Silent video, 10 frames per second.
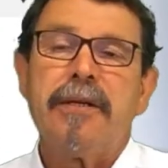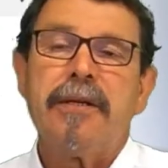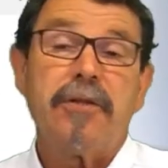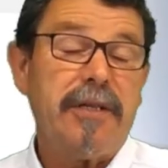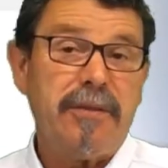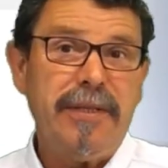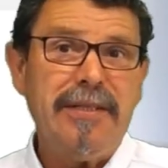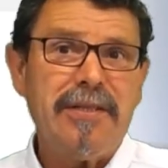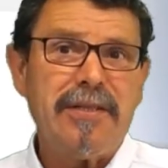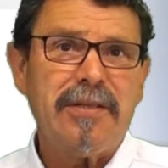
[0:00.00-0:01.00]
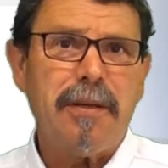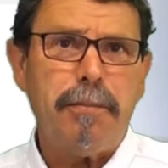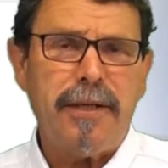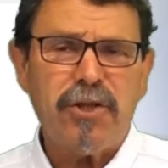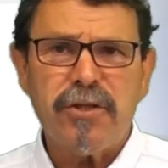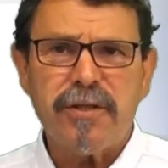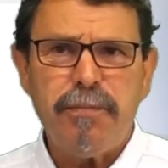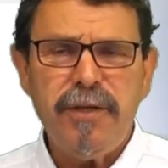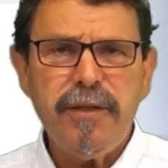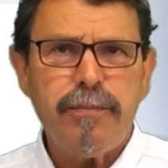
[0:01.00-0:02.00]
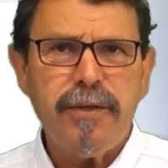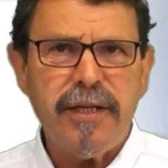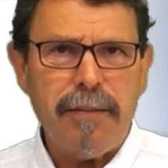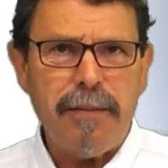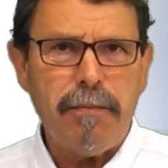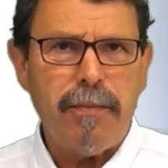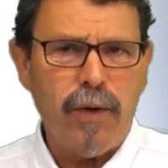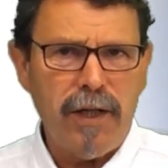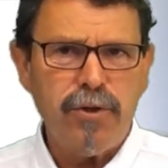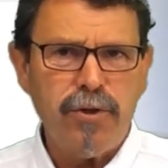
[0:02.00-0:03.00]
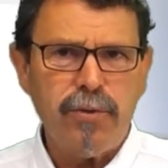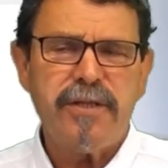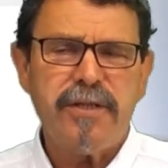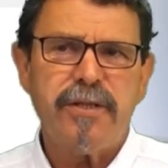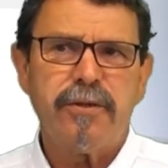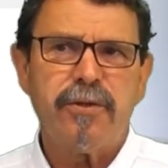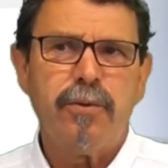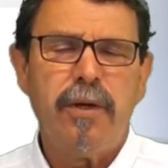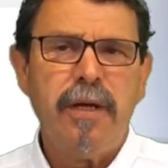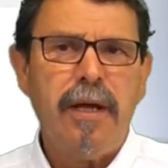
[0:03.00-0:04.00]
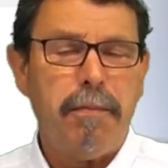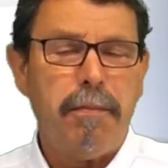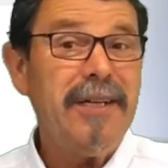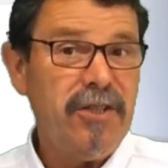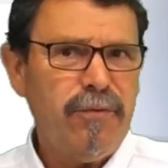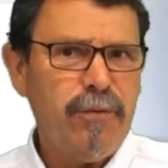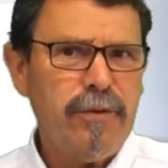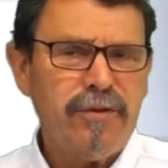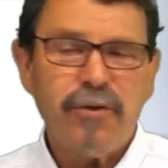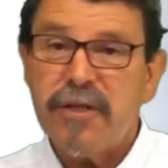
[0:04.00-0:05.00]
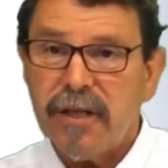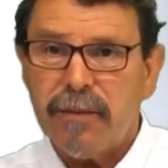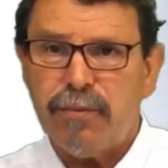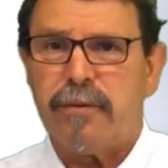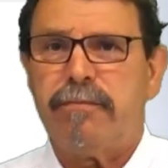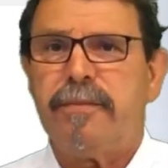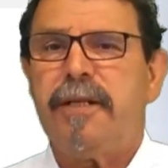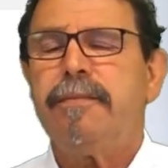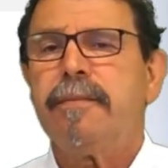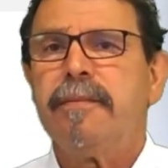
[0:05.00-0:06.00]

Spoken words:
So that means the measured ppm value in CO2 may differ to Singapore. Yeah.